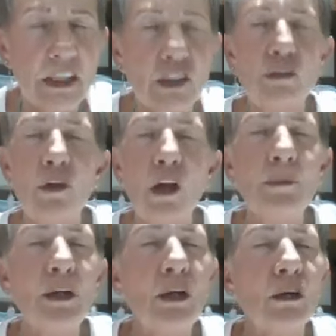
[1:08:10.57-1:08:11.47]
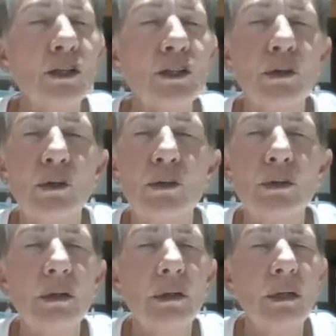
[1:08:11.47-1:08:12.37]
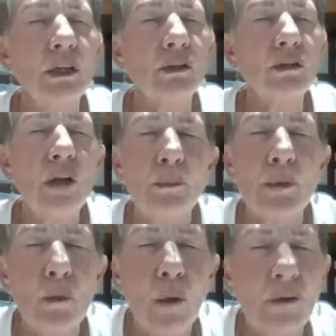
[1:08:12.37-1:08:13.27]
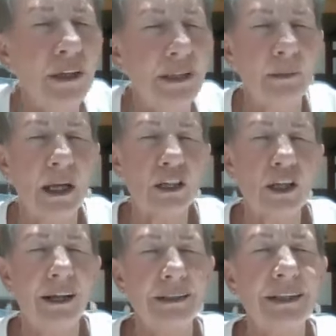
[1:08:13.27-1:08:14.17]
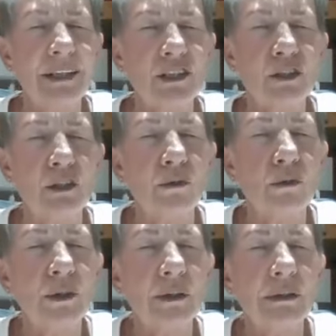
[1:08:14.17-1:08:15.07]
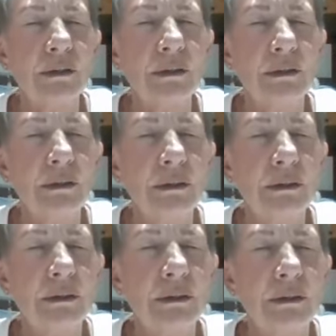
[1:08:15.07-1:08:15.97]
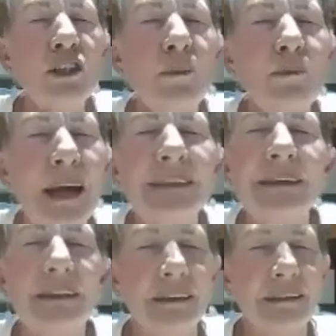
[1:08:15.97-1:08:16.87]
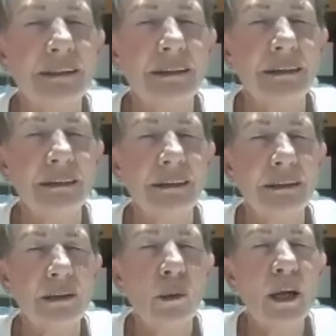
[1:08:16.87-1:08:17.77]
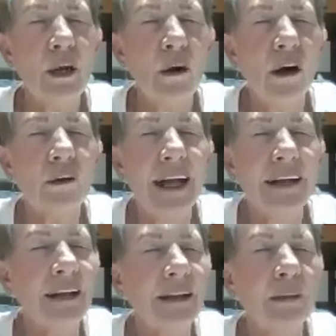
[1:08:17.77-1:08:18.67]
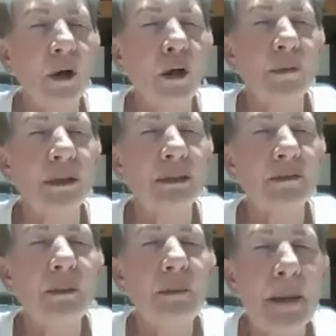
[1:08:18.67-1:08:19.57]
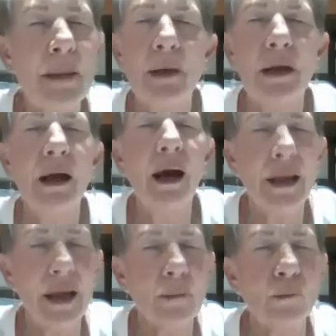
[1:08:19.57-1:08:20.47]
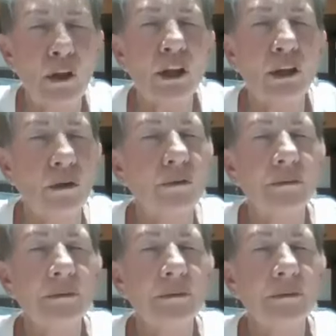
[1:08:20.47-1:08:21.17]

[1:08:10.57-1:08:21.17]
Do not be concerned. Do not be worried, my child, says the Lord. It does not matter where you are at, at the moment. Remember, I am with you.